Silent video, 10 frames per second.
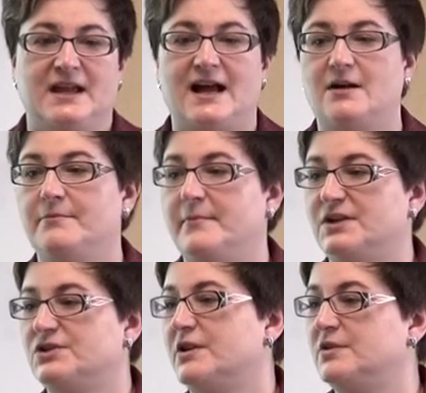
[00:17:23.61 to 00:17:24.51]
how
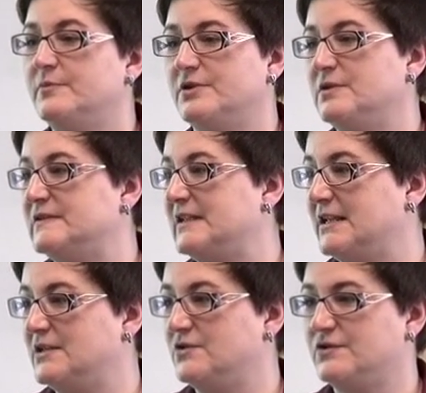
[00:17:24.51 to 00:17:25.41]
much are you producing
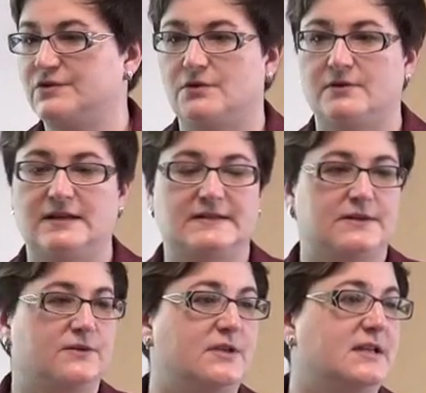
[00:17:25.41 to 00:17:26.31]
in your story.
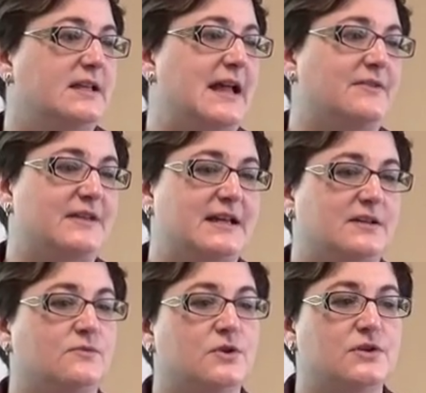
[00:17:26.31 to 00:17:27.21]
So you can count that
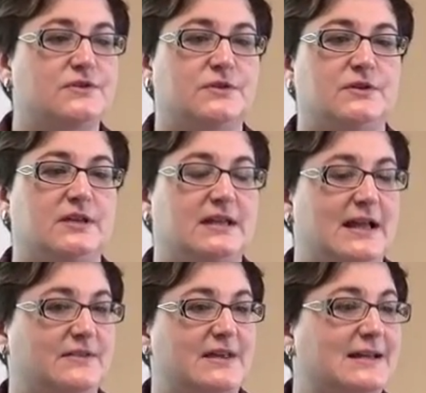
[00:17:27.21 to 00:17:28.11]
in words, or you can
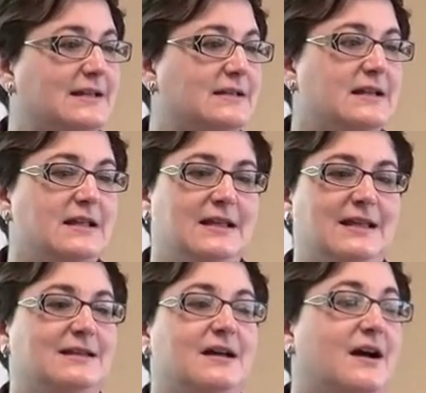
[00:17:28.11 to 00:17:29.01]
count that in,
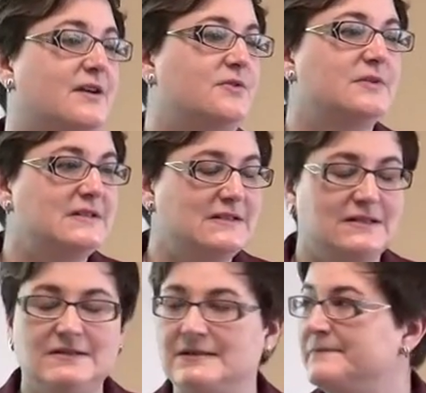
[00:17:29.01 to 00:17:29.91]
in
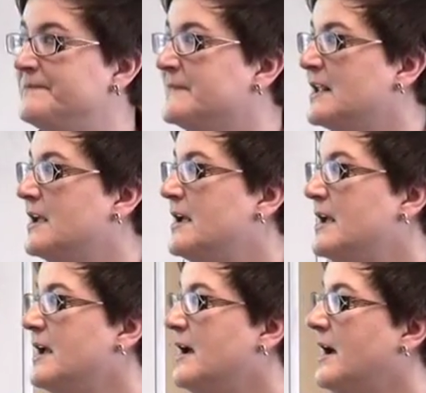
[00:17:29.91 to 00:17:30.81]
utterances.
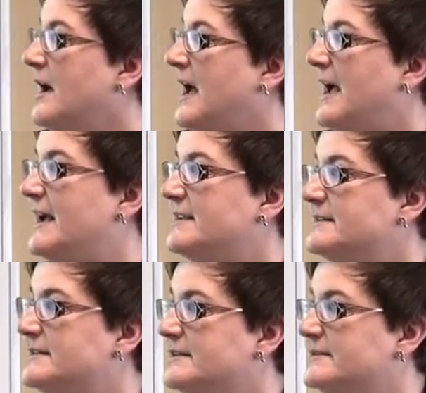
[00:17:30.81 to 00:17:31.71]

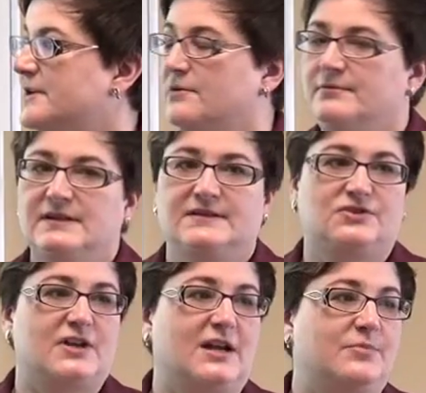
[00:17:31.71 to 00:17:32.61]
And so is the
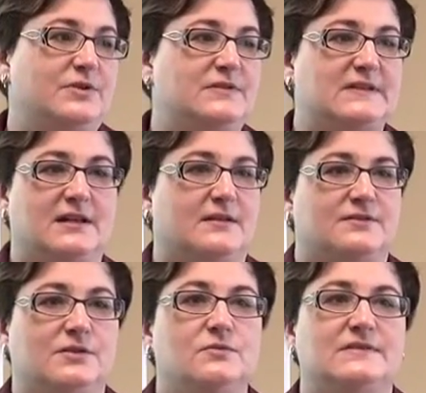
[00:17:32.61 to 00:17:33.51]
child producing a
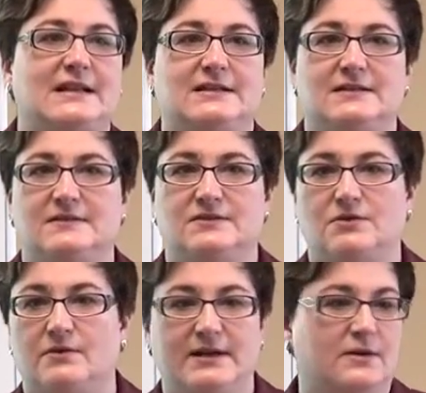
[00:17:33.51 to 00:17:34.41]
two-sentence
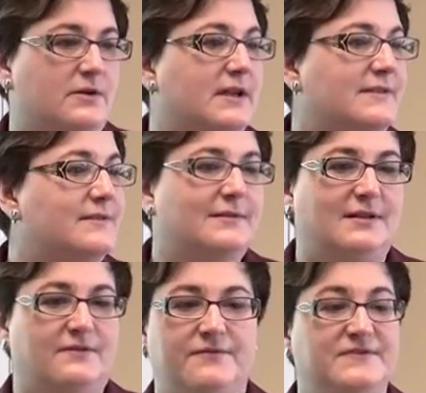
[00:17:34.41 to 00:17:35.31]
story or a
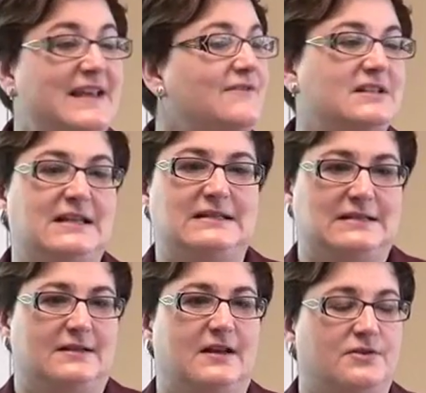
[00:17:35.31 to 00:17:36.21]

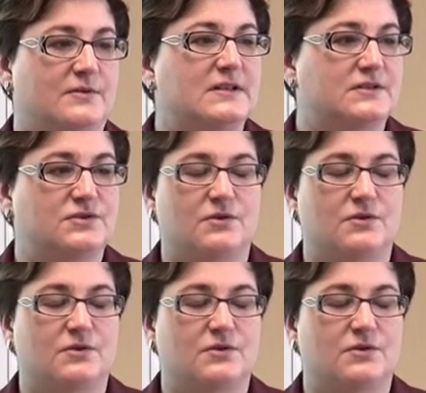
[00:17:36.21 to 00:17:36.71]
seventeen-utterance